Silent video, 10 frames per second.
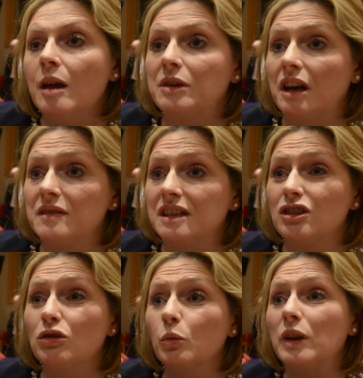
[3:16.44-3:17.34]
but I've
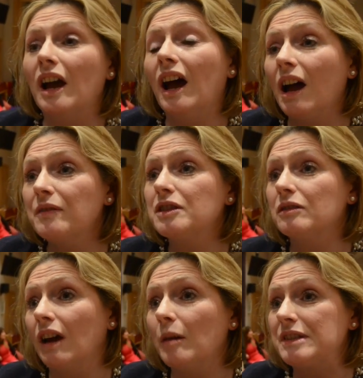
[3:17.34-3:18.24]
said, you know, we have
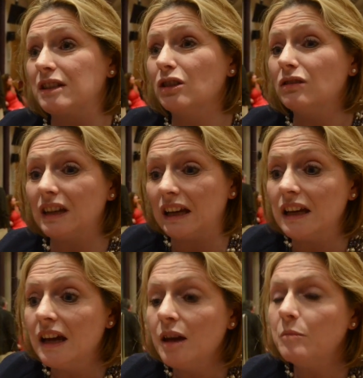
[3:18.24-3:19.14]
to
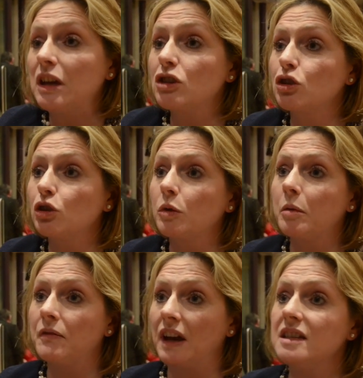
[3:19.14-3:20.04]
absolutely make sure we're
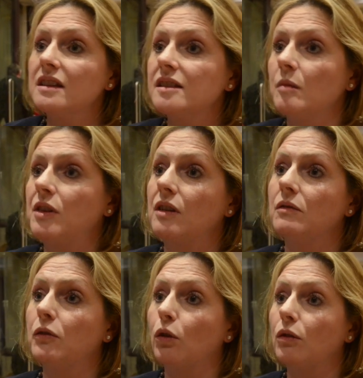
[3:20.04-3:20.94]
providing
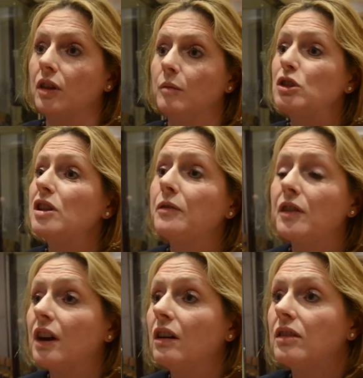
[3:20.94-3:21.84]
something for them. So
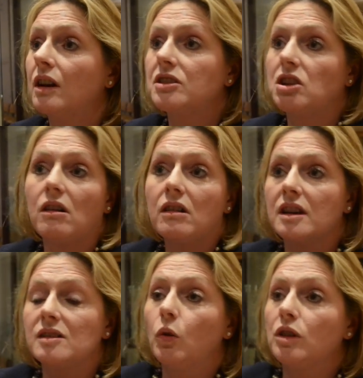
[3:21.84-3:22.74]
therefore, their
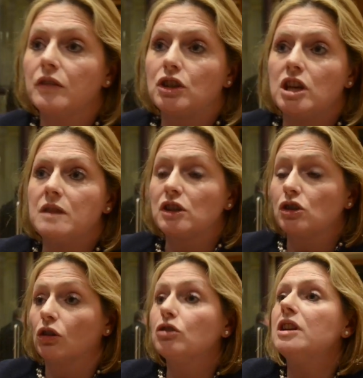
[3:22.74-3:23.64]
targets and what they've achieved
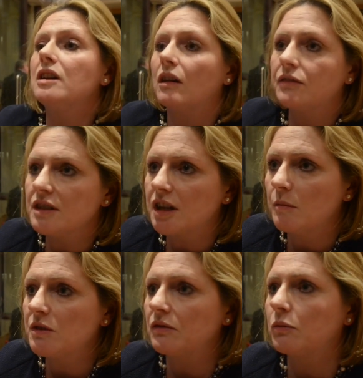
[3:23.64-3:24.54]
is not good enough in
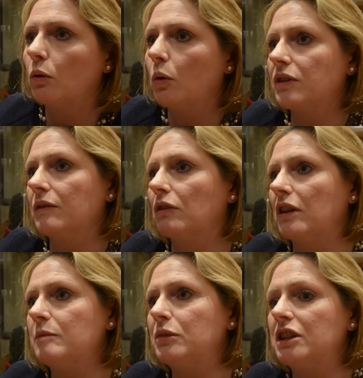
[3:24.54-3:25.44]
terms of what they've
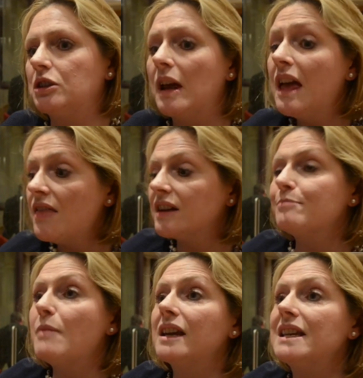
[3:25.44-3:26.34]
already put into it. But
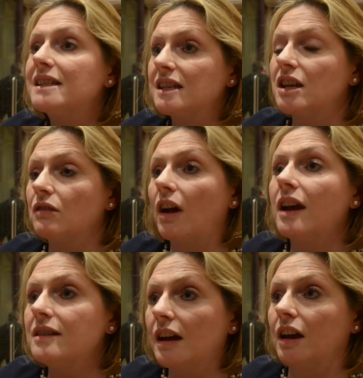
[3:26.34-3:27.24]
as money sitting
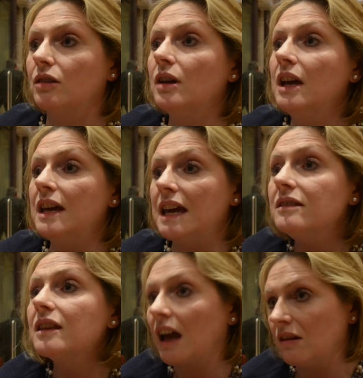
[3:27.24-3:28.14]
right now
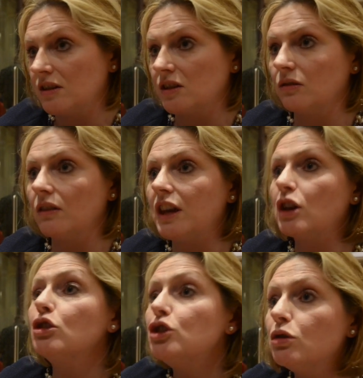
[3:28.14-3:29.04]
in the council that they
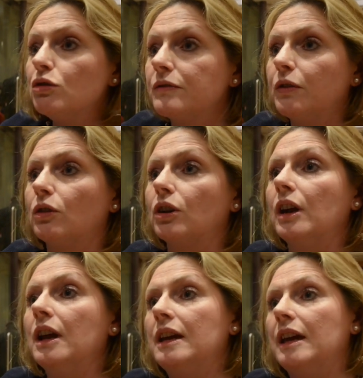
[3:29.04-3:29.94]
could use
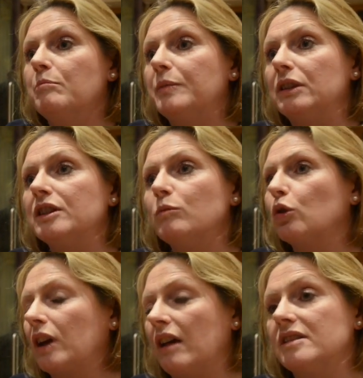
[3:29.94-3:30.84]
for building
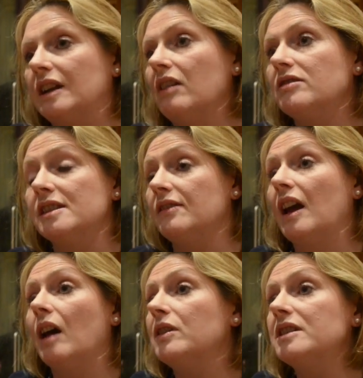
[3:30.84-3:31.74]
more council houses, and
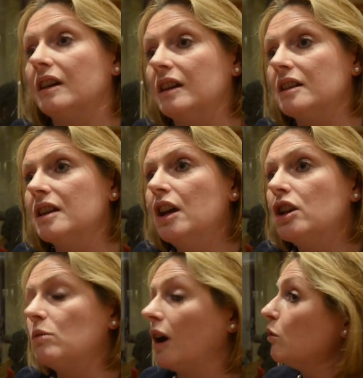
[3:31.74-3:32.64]
they haven't done it.
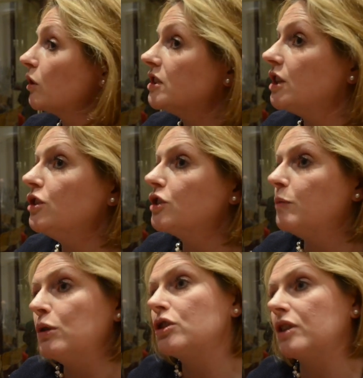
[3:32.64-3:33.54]
So I will continue to
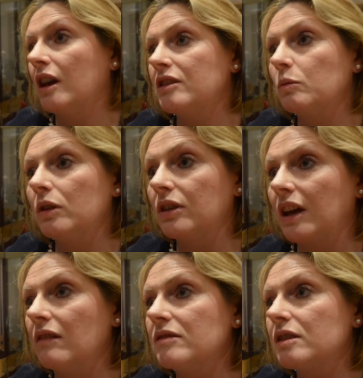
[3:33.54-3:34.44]
push that with the
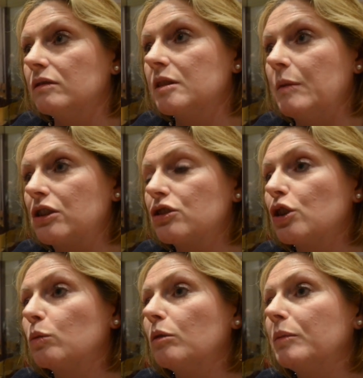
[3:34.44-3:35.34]
council to make
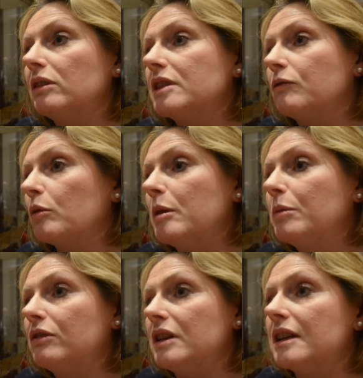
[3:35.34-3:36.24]
sure we're building for
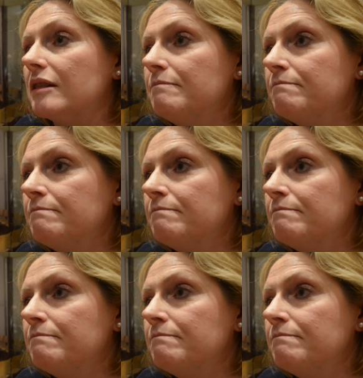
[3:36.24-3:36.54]
people who need it.